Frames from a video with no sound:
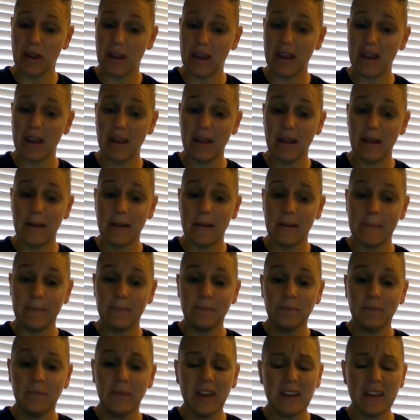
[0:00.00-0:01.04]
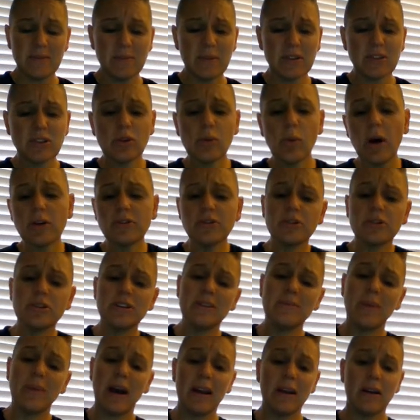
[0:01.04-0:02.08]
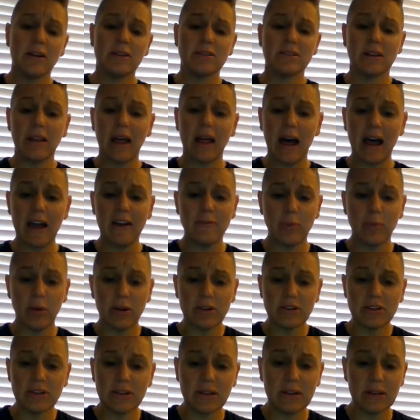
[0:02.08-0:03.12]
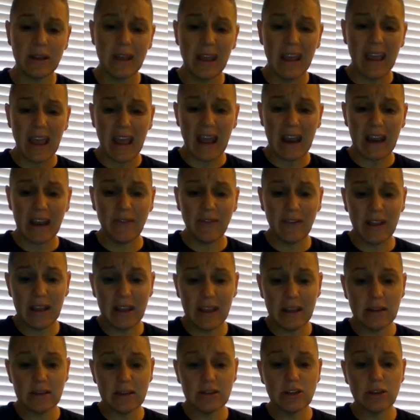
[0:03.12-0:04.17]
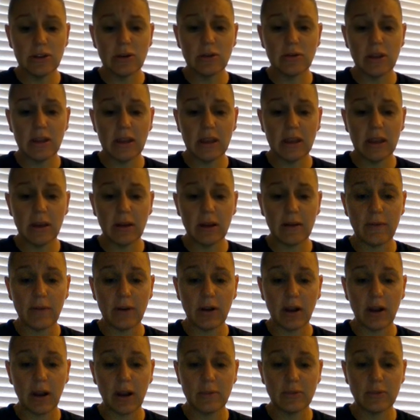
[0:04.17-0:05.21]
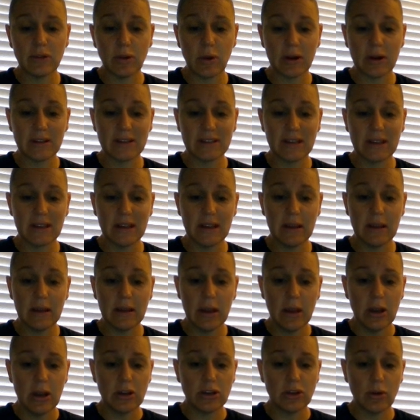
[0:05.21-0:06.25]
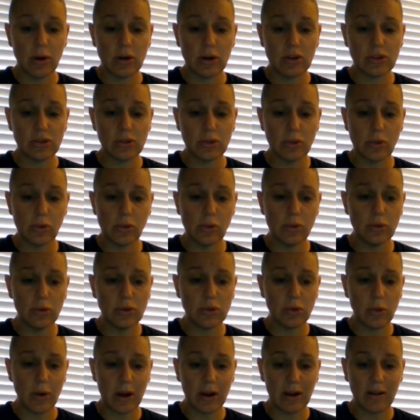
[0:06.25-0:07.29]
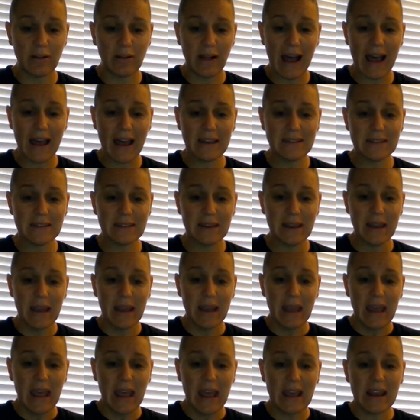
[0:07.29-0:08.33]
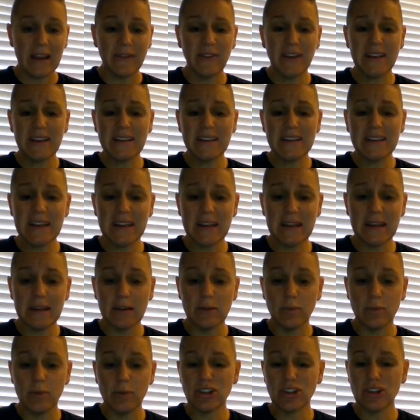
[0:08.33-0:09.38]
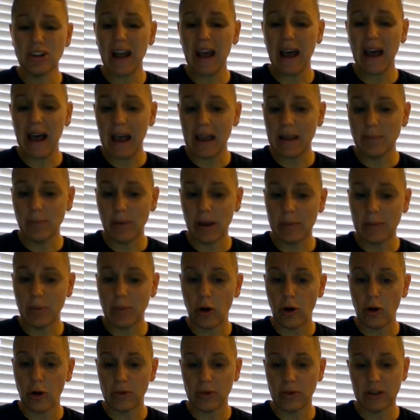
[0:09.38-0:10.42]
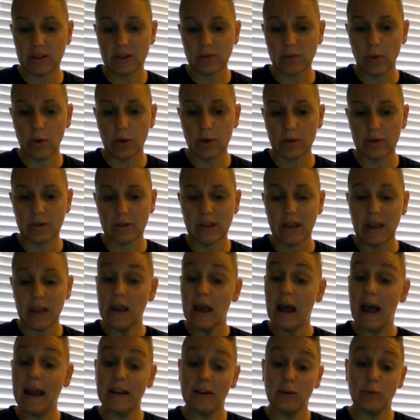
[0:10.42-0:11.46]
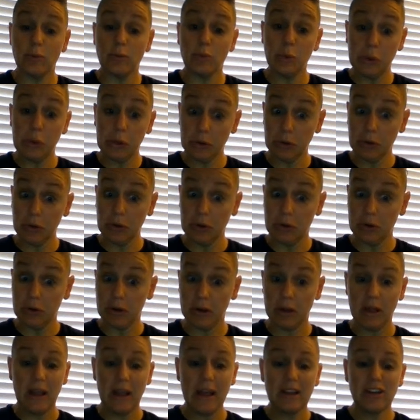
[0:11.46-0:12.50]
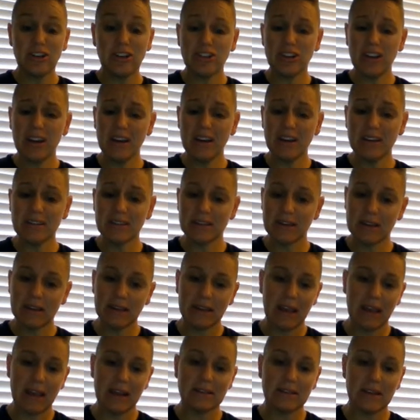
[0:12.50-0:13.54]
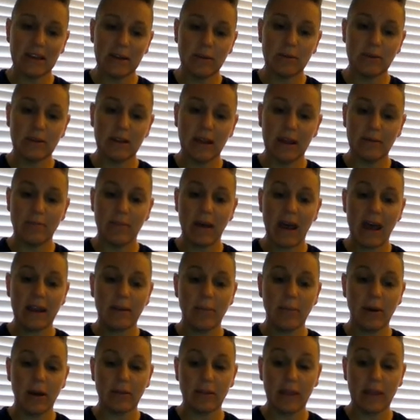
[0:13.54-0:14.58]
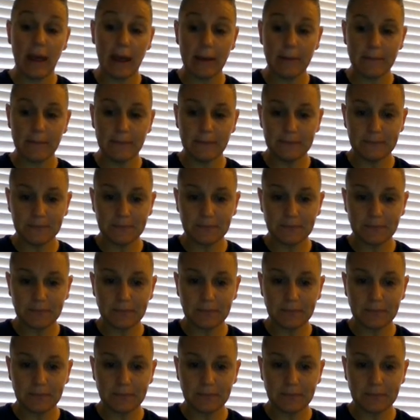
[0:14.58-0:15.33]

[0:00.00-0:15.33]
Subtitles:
okay? Is Mr. Walter Dean Myers a live person? And if he is, do you think he could ever come to our city, to our school, to our class? And if he did, we should hide my poem with his words, hide it real good, just in case he would get mad about that.